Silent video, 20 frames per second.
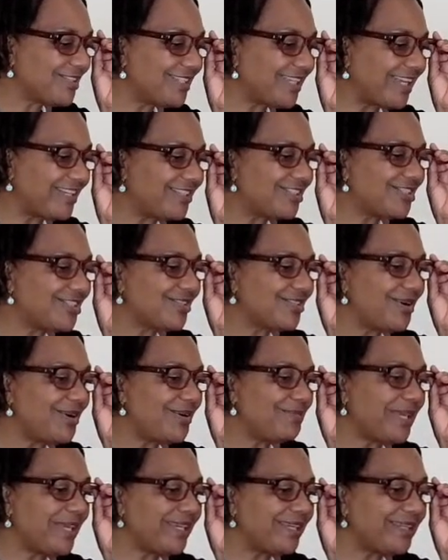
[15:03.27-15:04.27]
And
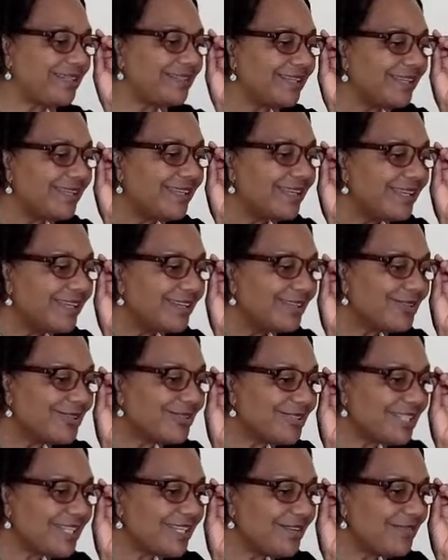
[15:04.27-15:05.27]
Charmaine, good
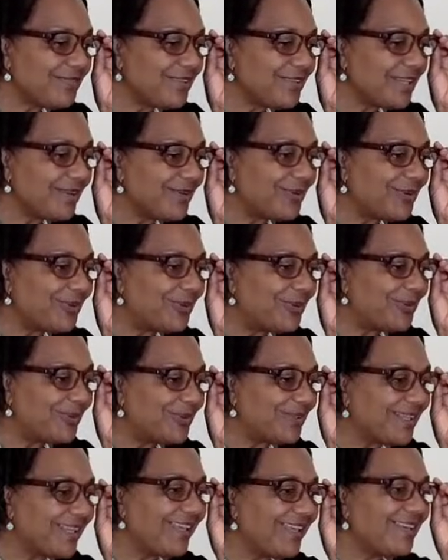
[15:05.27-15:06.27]
evening all.